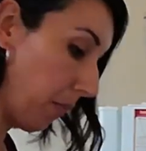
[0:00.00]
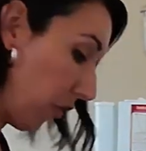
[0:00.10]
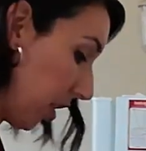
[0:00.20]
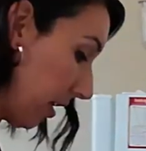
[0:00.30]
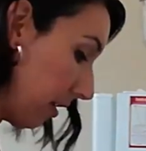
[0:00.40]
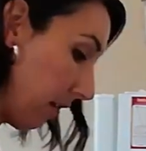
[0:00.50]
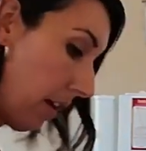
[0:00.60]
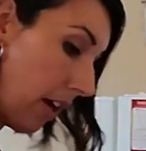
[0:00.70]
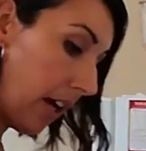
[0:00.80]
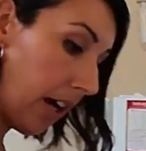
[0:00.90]
for this.
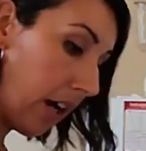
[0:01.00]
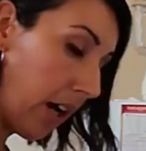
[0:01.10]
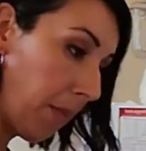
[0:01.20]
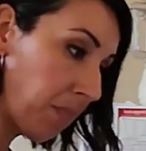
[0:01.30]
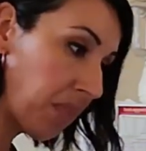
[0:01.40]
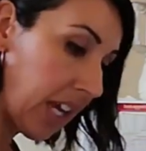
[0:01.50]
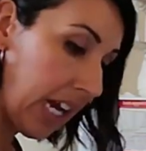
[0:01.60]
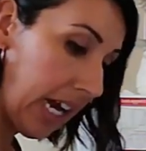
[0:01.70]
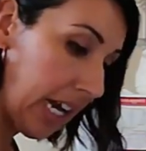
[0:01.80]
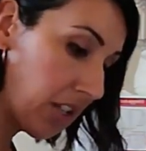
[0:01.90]

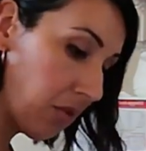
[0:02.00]
As you